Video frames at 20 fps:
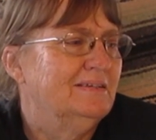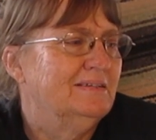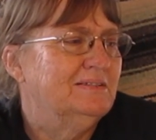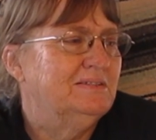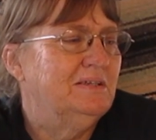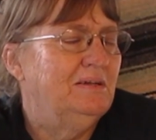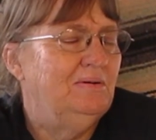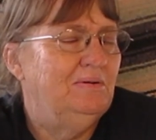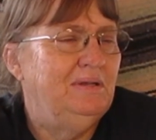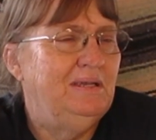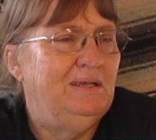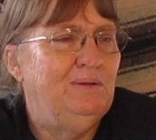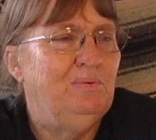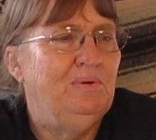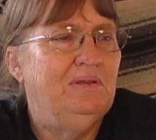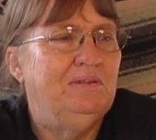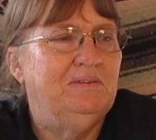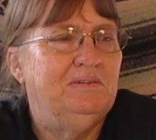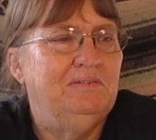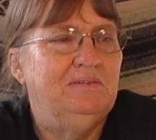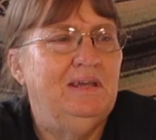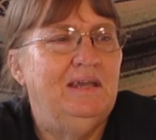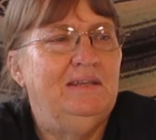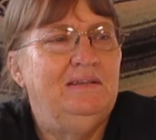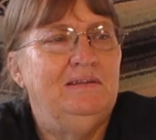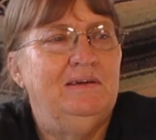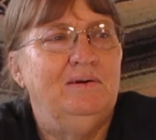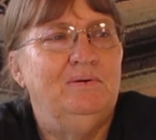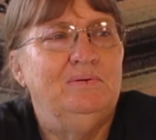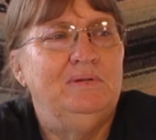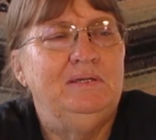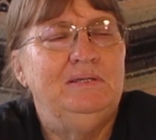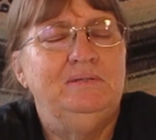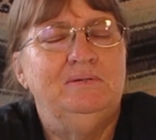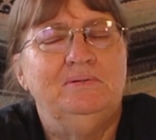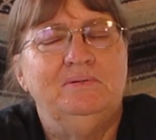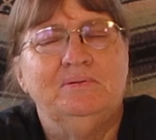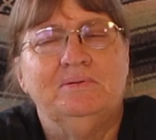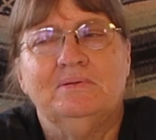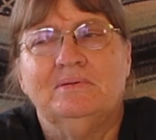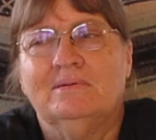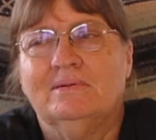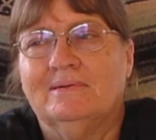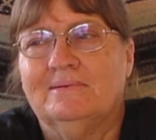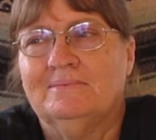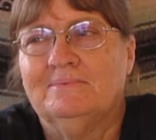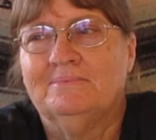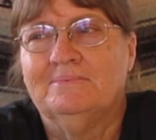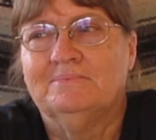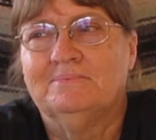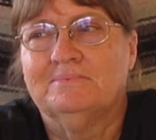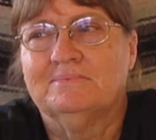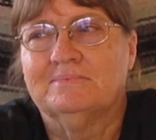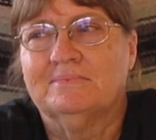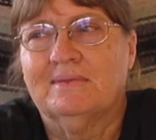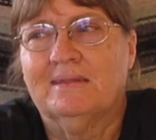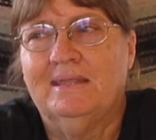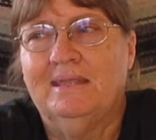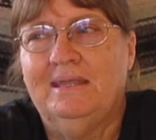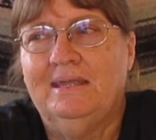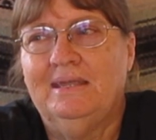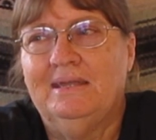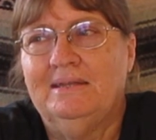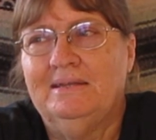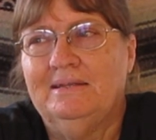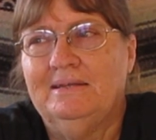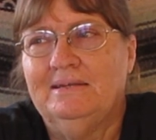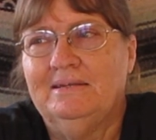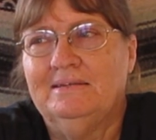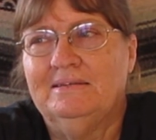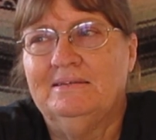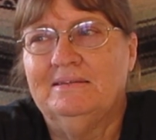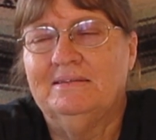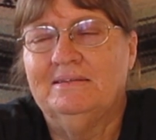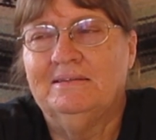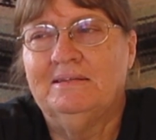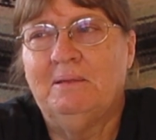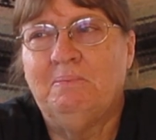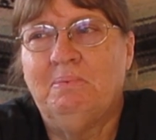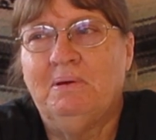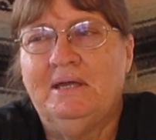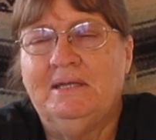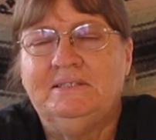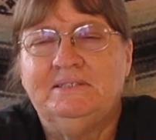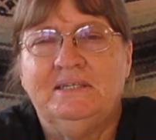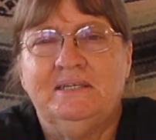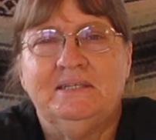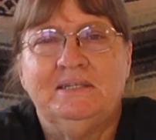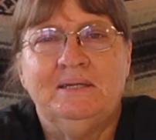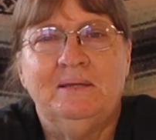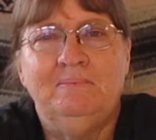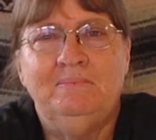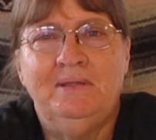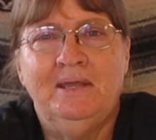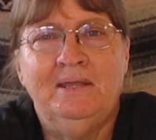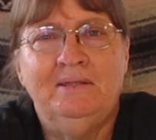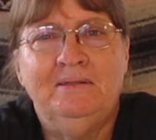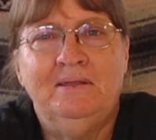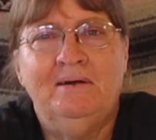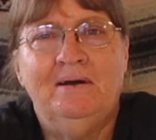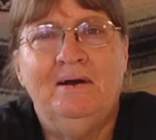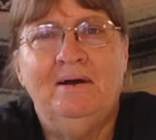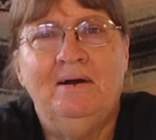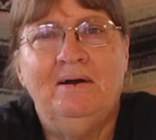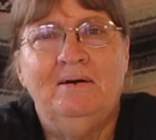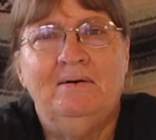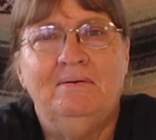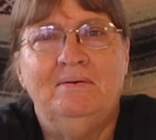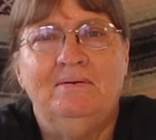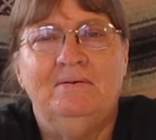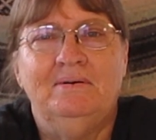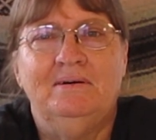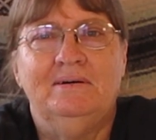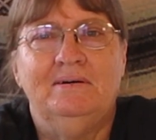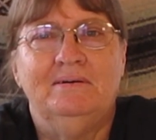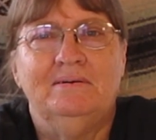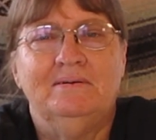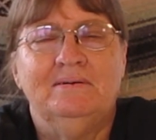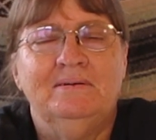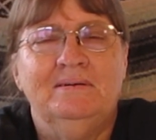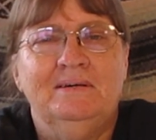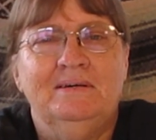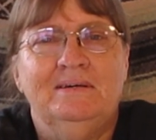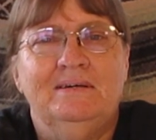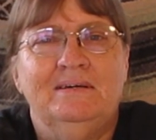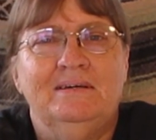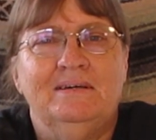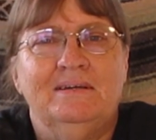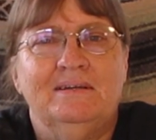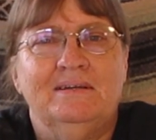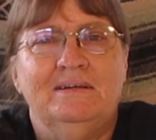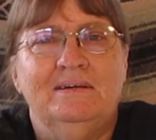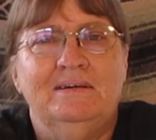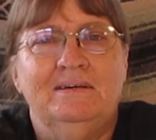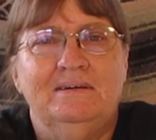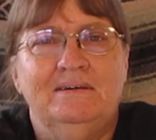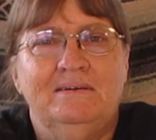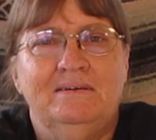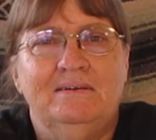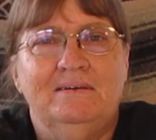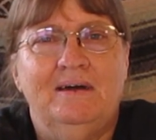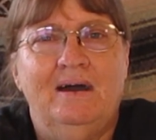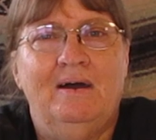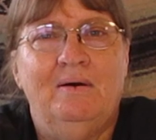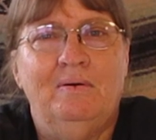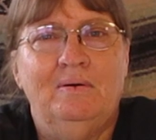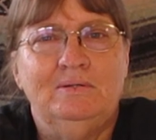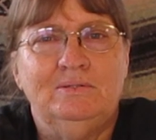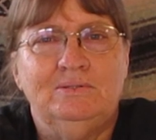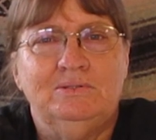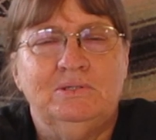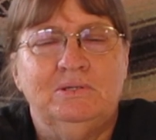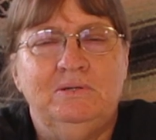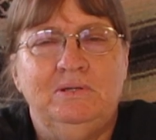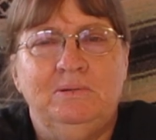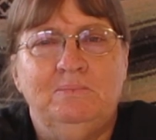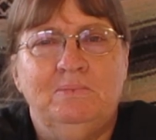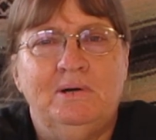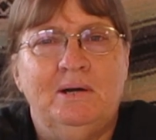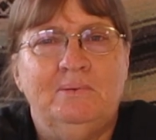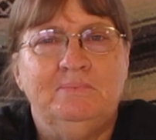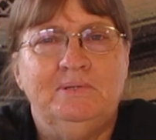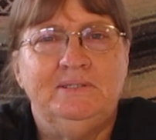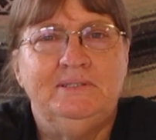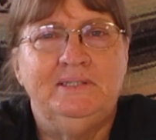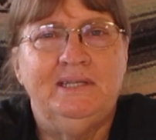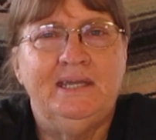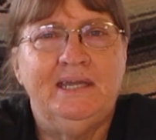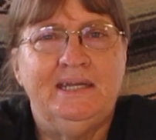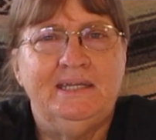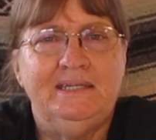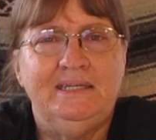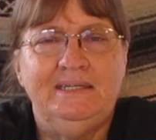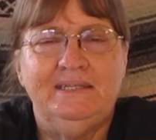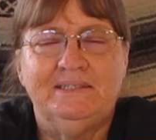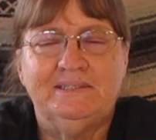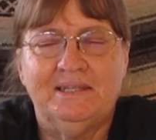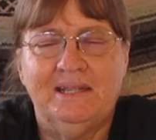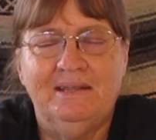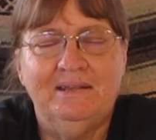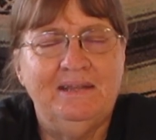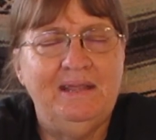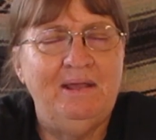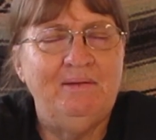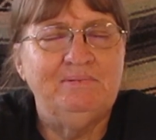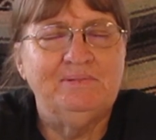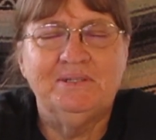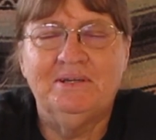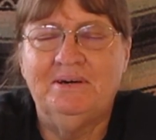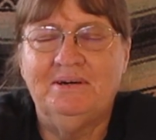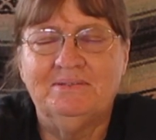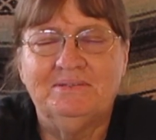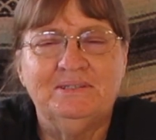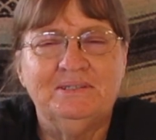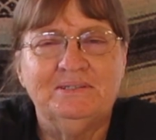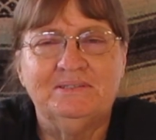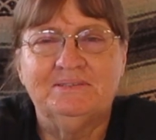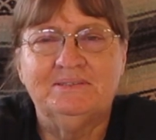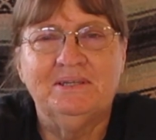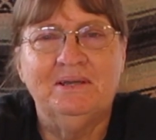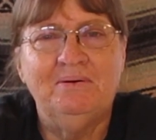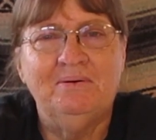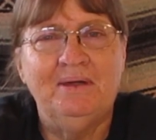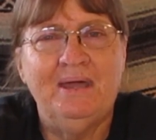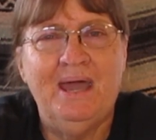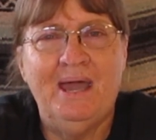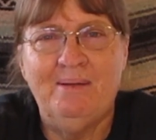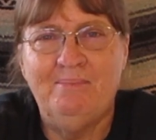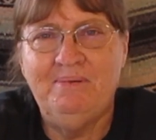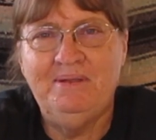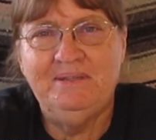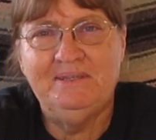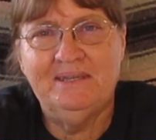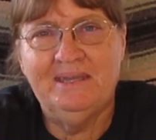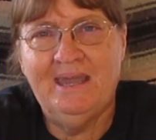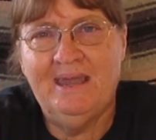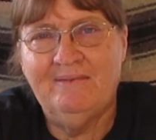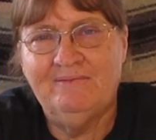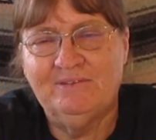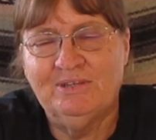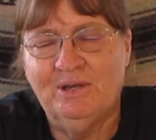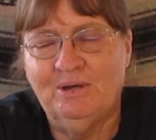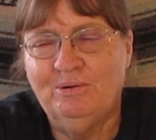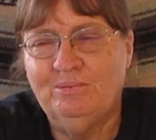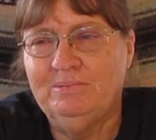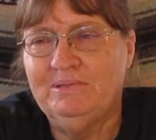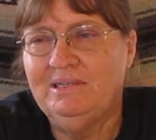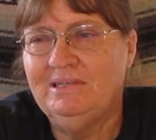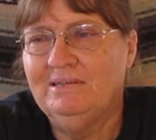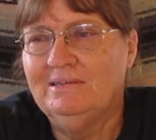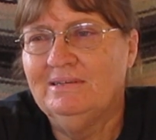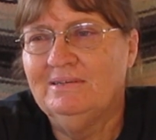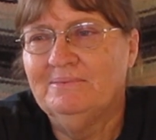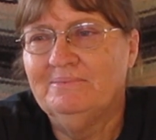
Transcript: so he went through that doggy door, and uh, they probably said, come down the hall, uh, uh, I want to show you mom and daddy's. And they was all just so happy to have Toby.